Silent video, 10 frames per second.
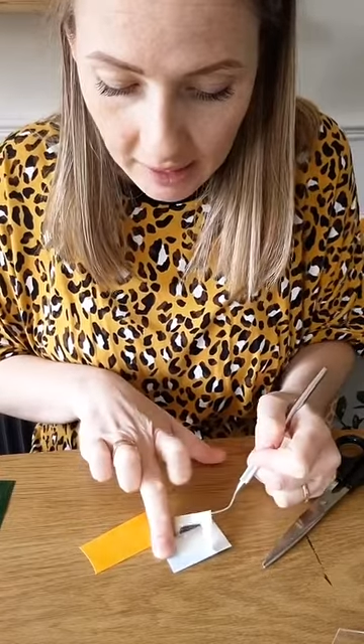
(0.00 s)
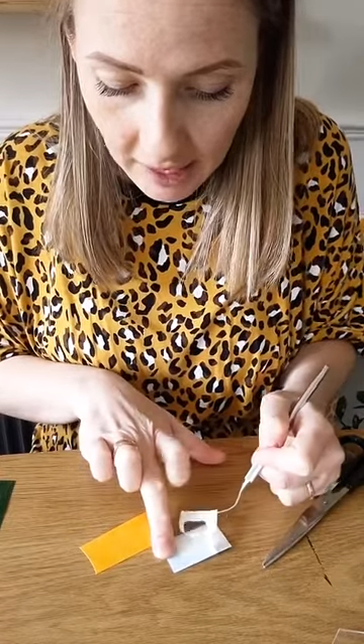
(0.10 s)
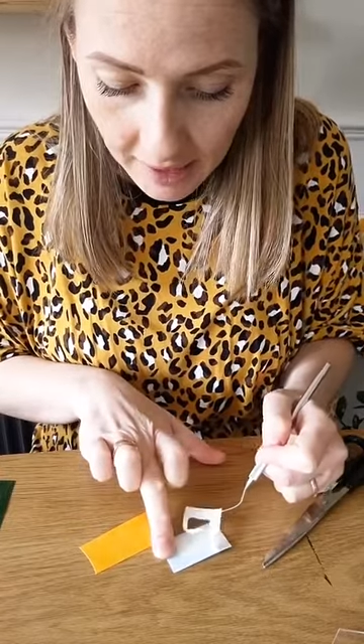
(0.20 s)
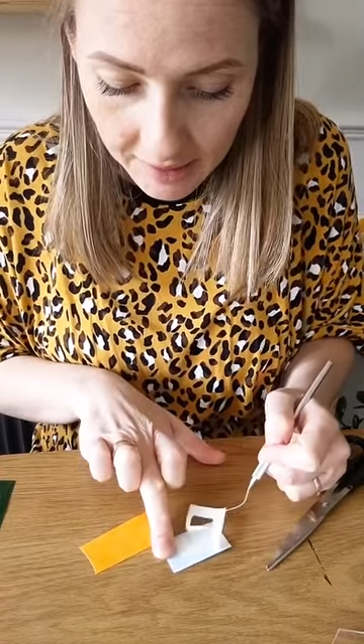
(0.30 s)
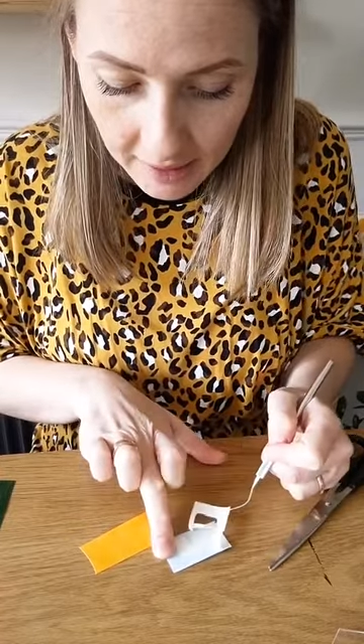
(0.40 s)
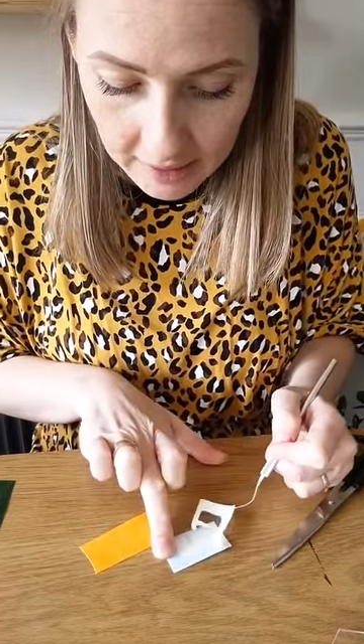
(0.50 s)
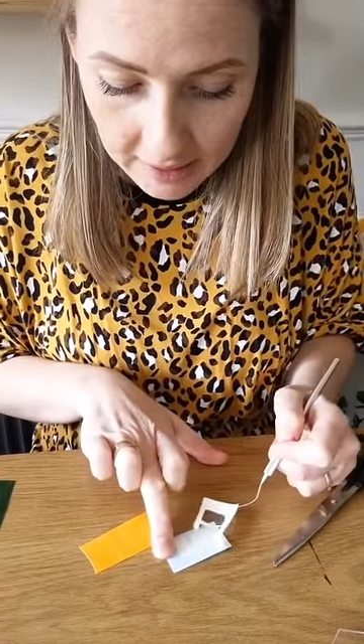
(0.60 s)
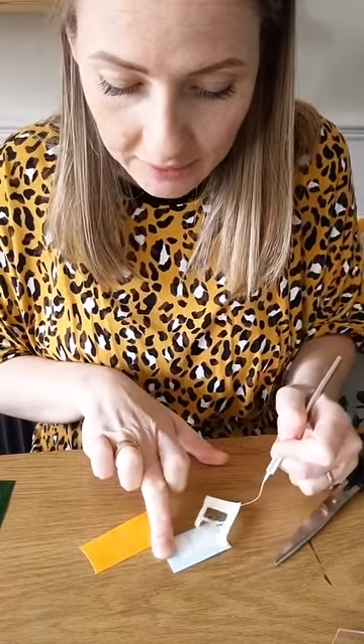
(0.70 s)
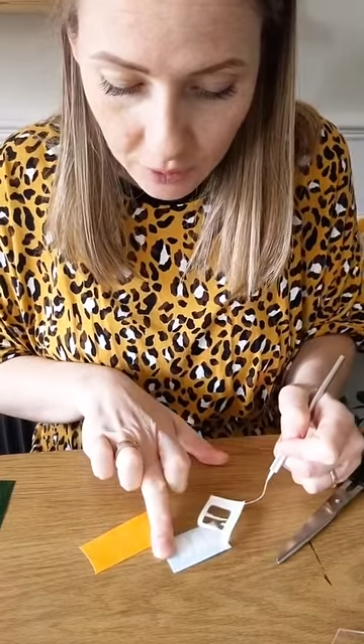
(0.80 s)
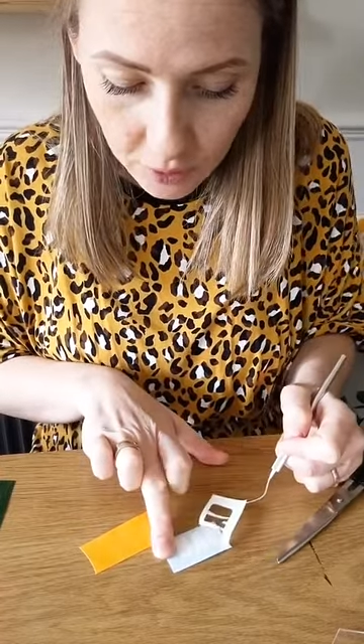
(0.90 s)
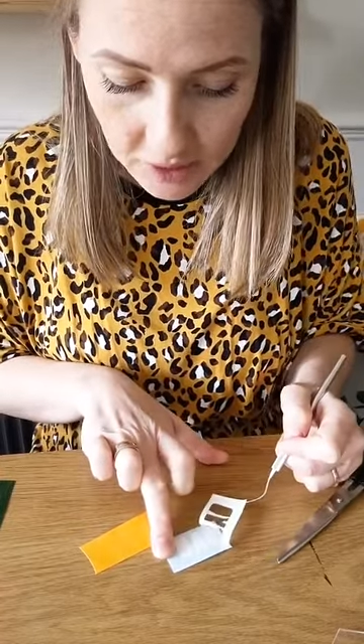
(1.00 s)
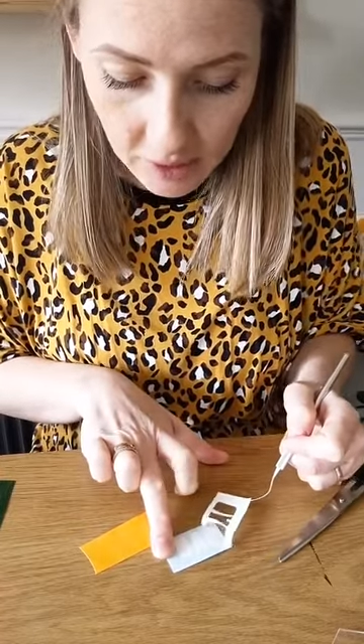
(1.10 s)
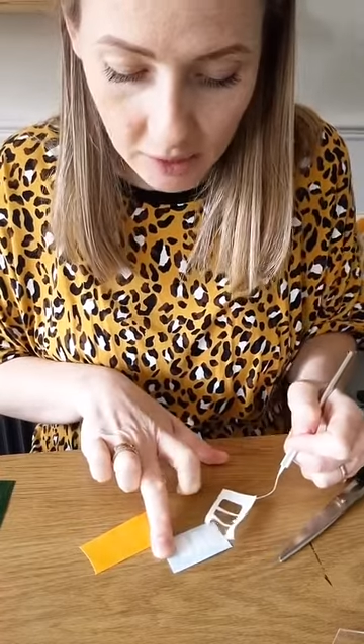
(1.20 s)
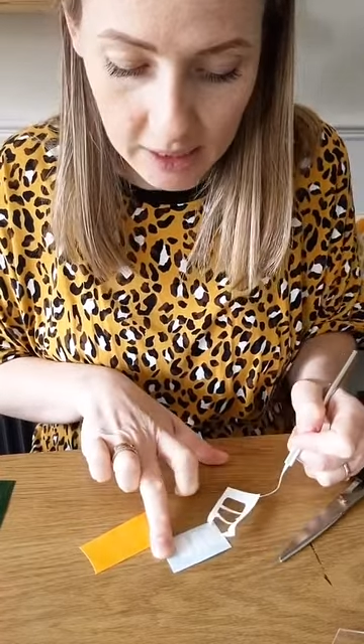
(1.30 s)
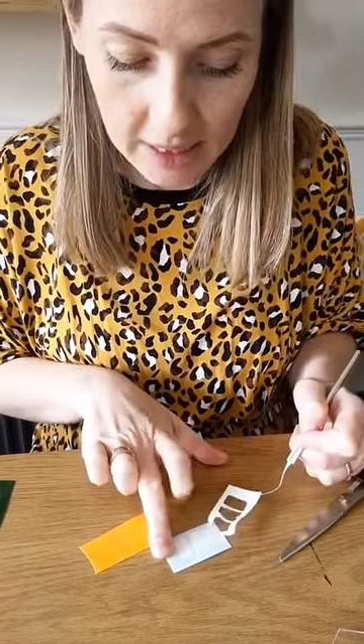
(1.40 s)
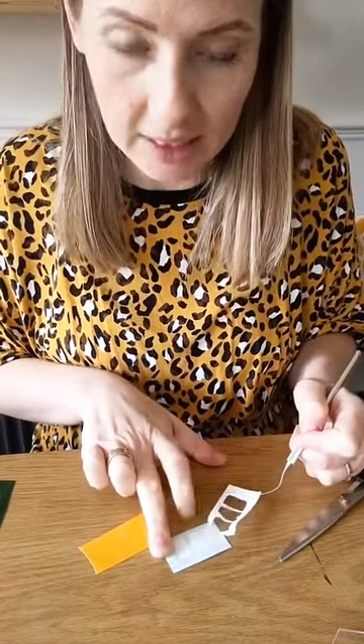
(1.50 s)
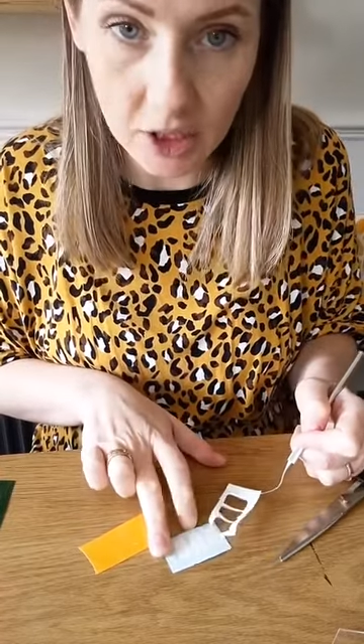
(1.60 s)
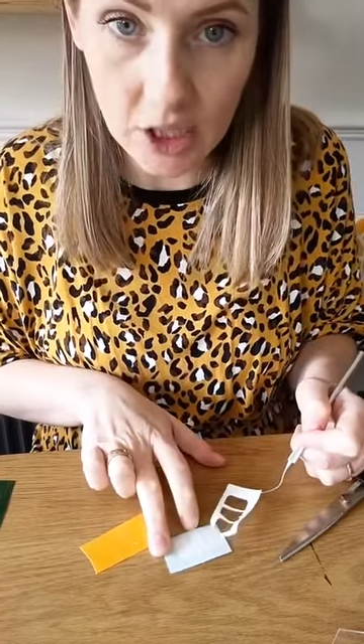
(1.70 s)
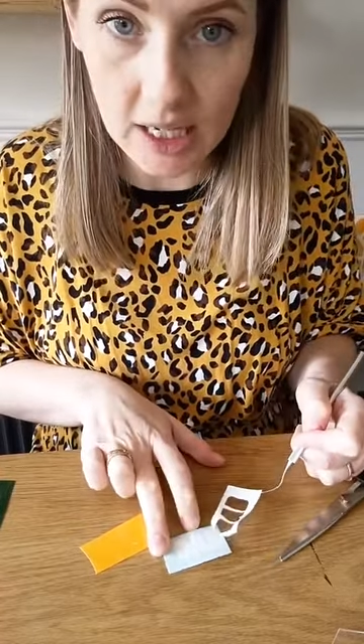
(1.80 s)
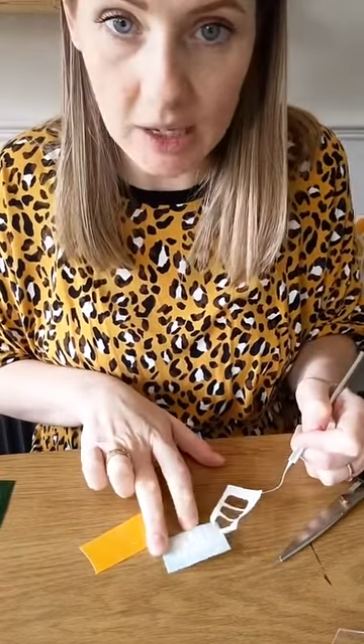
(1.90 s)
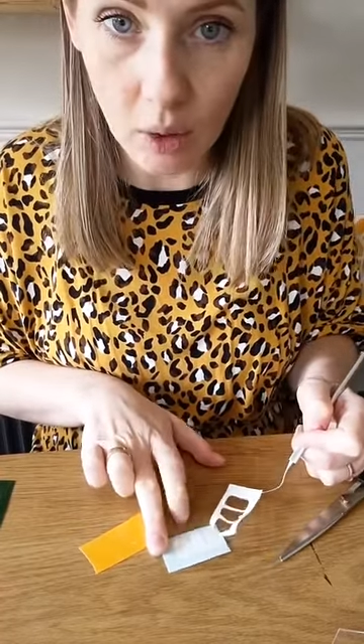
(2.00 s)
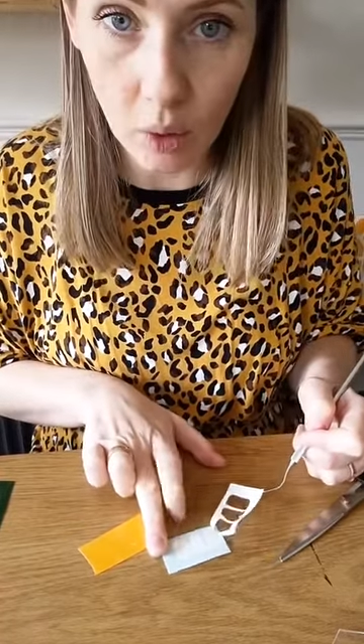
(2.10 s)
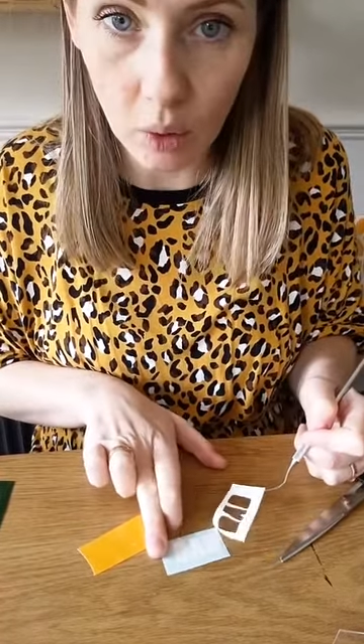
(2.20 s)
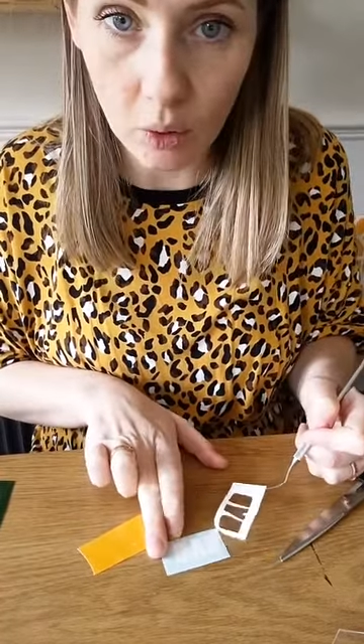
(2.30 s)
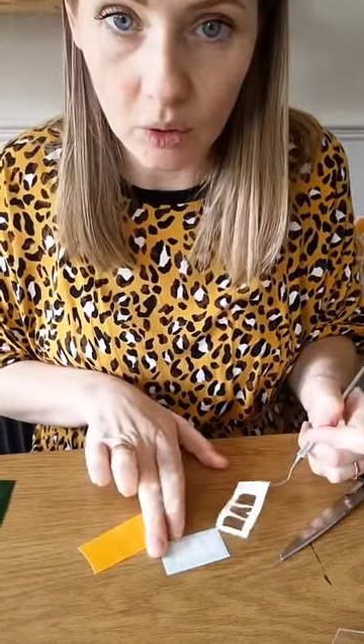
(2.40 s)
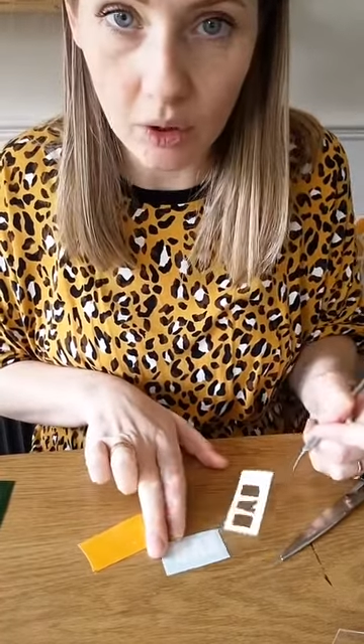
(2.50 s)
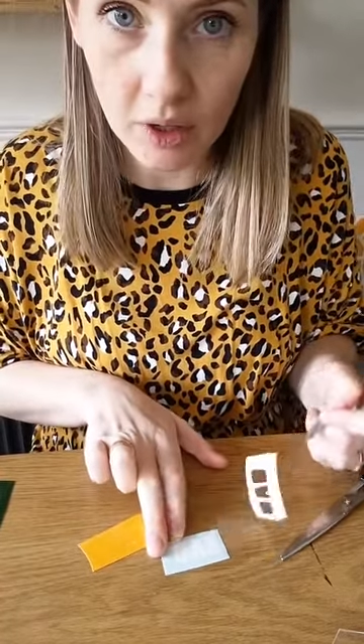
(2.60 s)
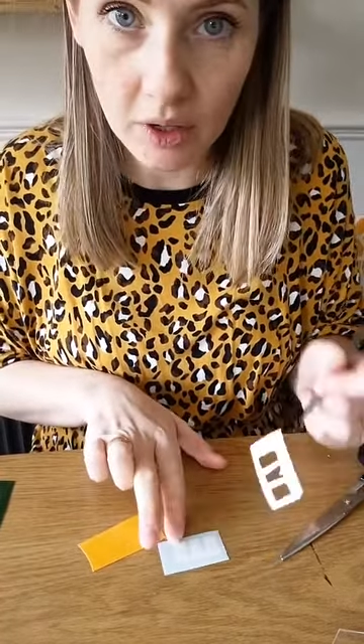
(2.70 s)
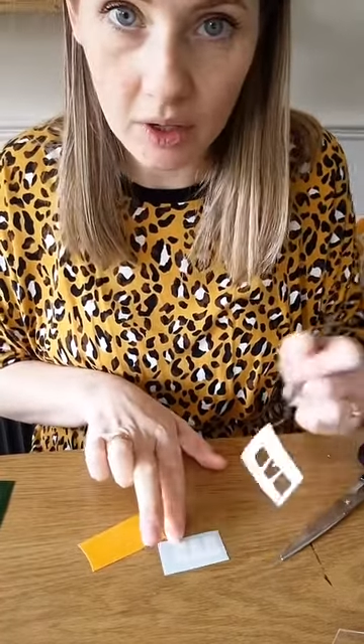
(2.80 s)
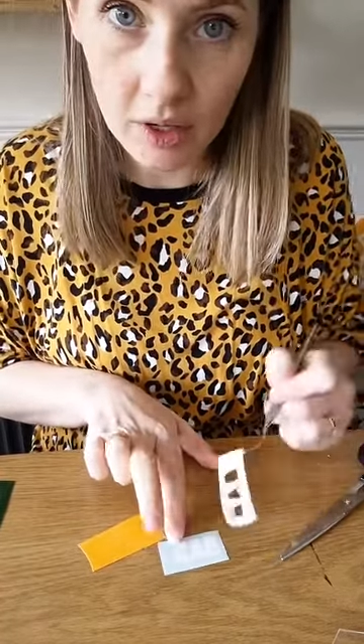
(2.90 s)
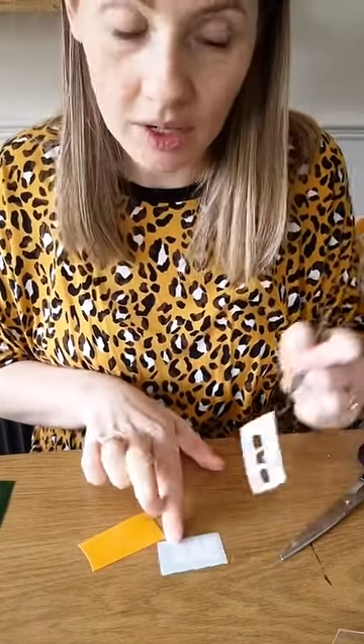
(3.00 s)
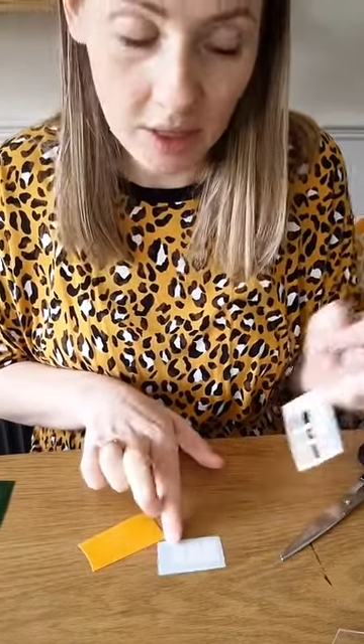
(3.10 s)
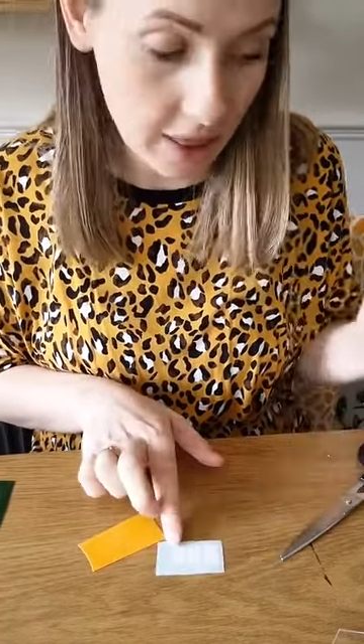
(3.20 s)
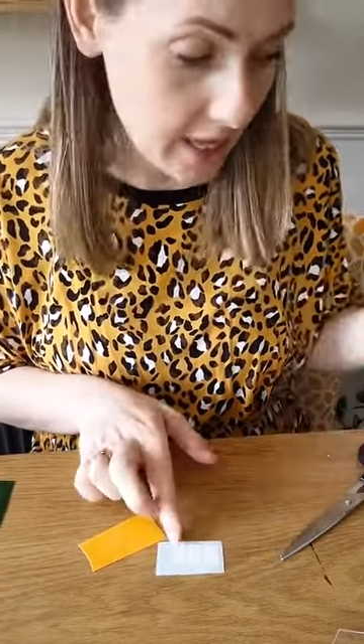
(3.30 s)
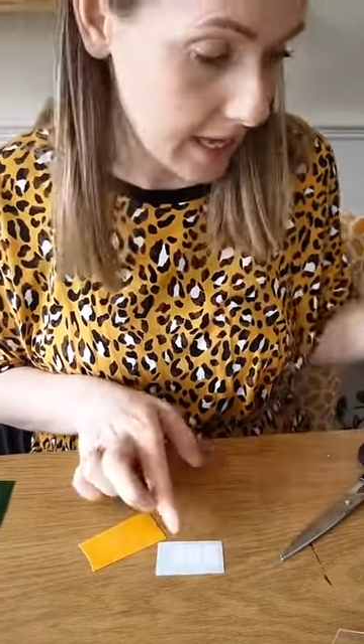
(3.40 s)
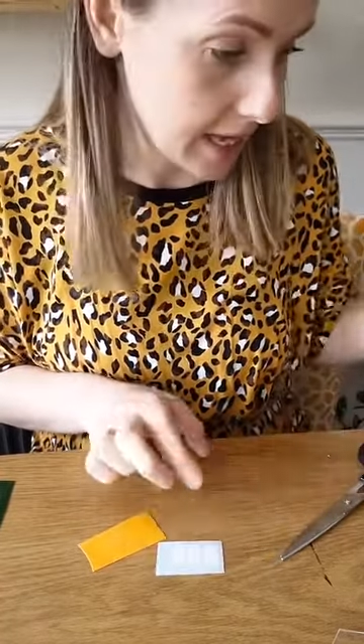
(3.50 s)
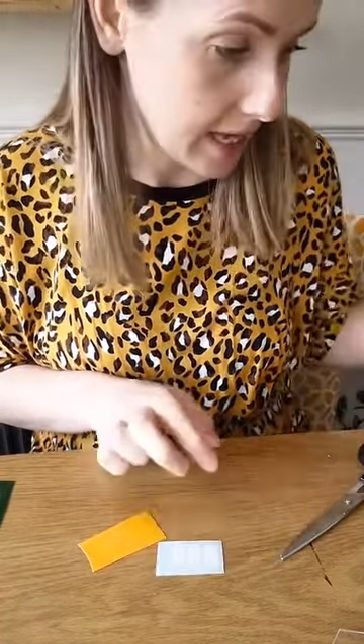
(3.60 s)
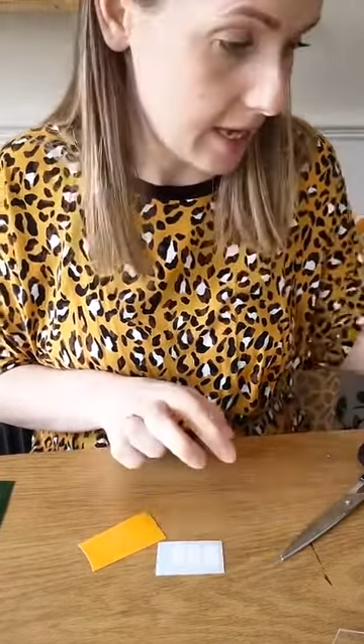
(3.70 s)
and that leaves your design actually on the